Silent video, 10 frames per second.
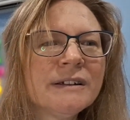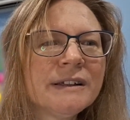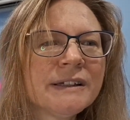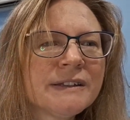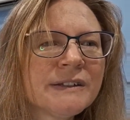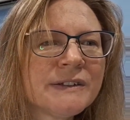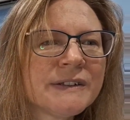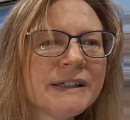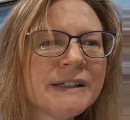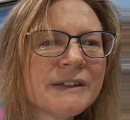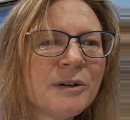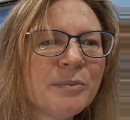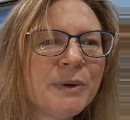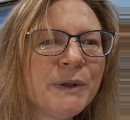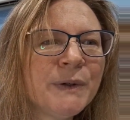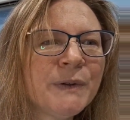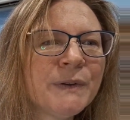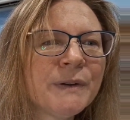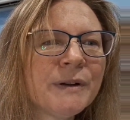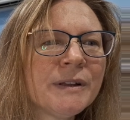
you can sort of see there's got pearl,